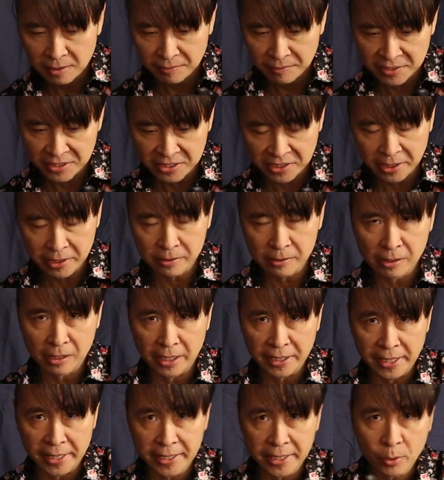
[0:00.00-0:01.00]
the center
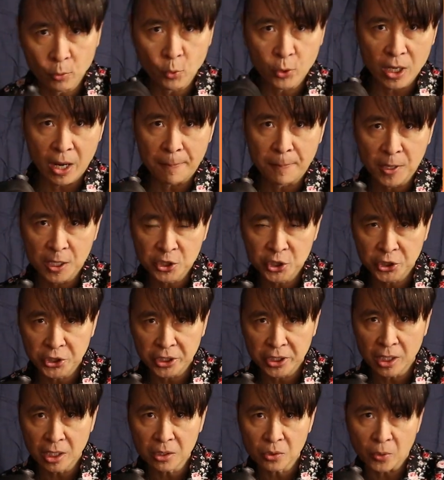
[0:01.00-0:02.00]
line. And then when I punch
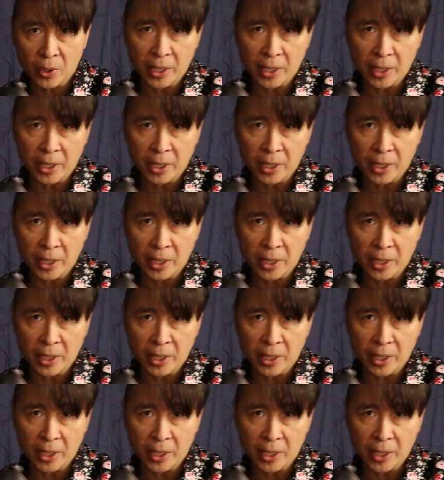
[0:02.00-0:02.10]
the other